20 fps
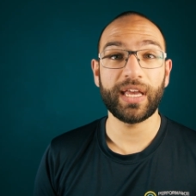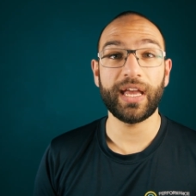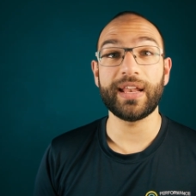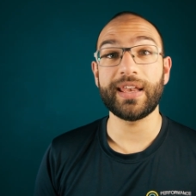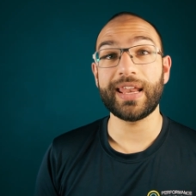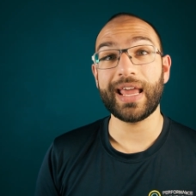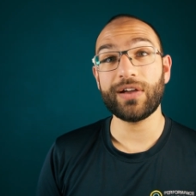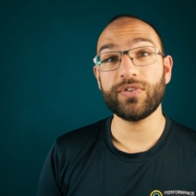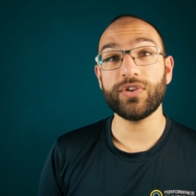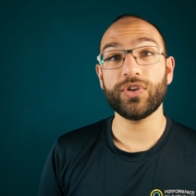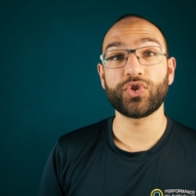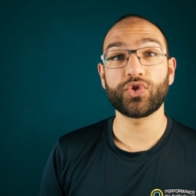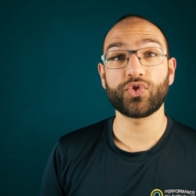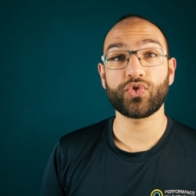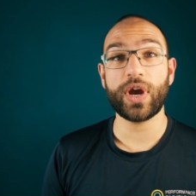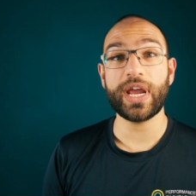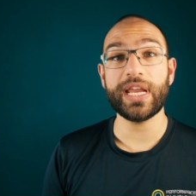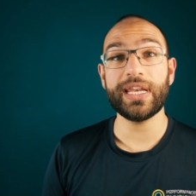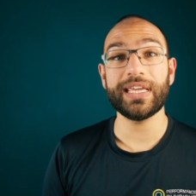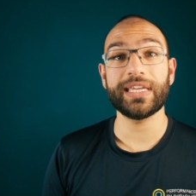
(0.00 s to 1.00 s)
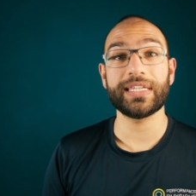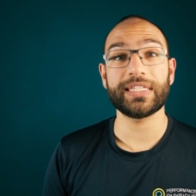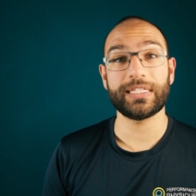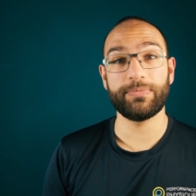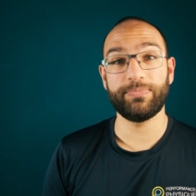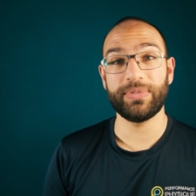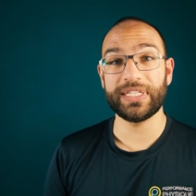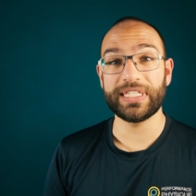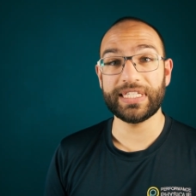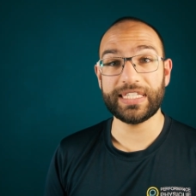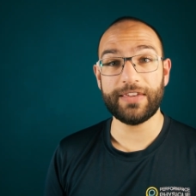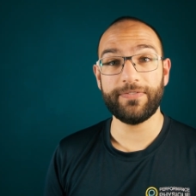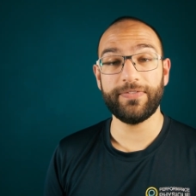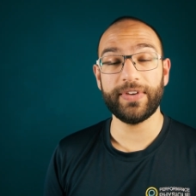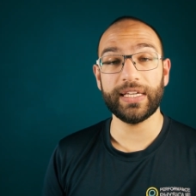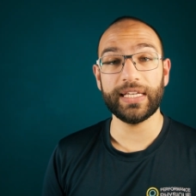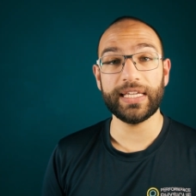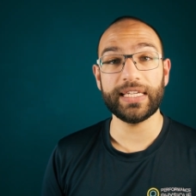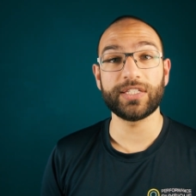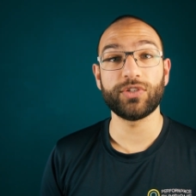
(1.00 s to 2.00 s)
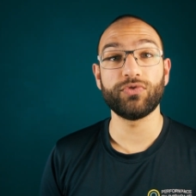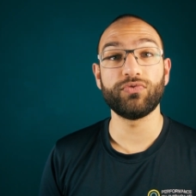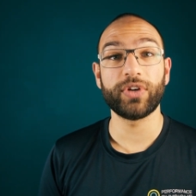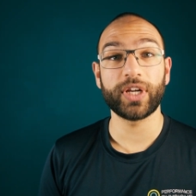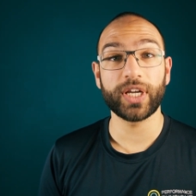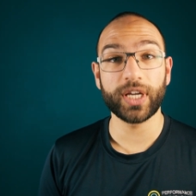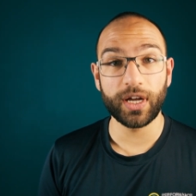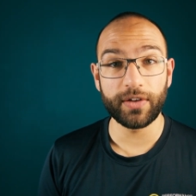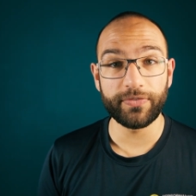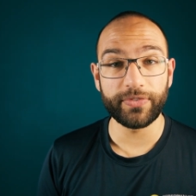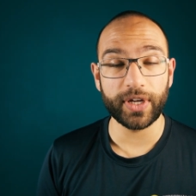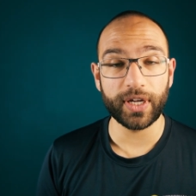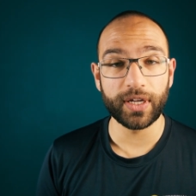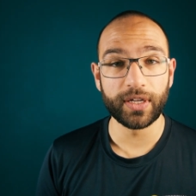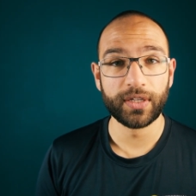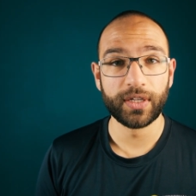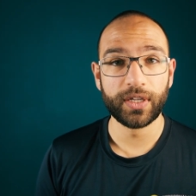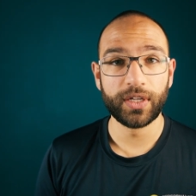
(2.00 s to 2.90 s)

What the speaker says: and now you're training it specifically to recover.